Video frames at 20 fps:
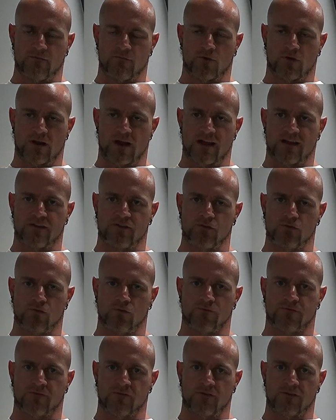What I
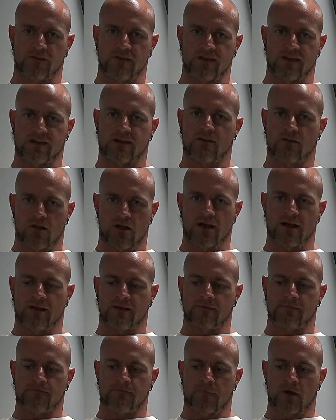do for the
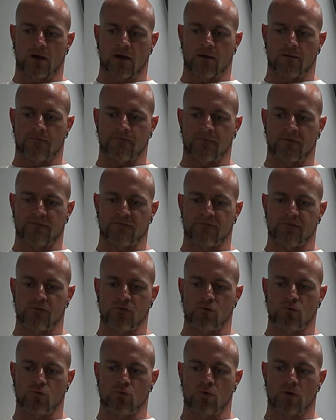incline, if
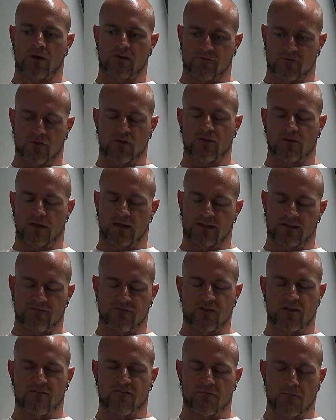you
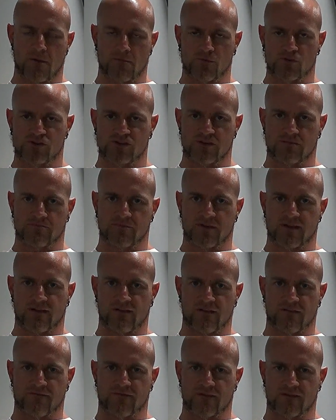have a membership at
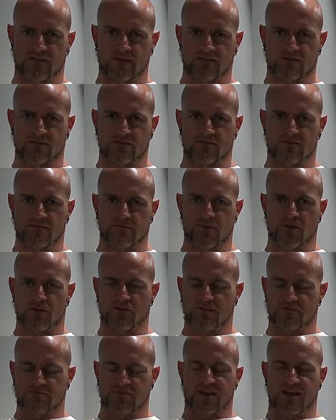LA Fitness or some of the
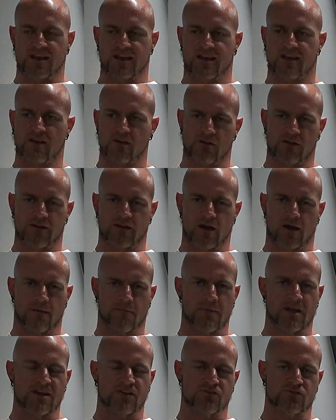other gyms that carry
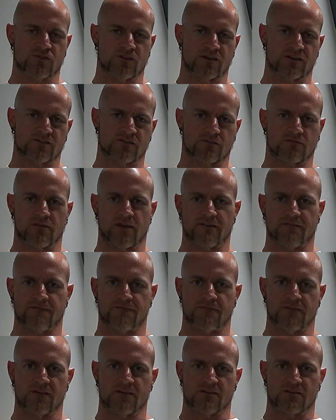Matrix or Life
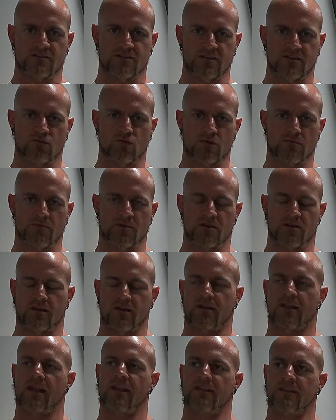Fitness equipment,
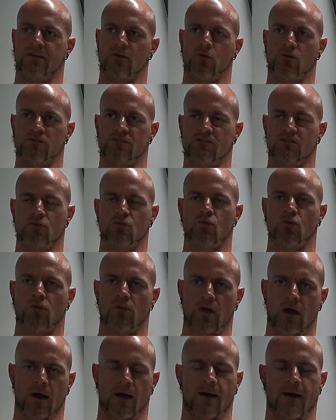and then the old
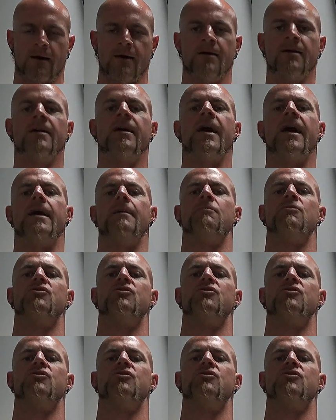school hammer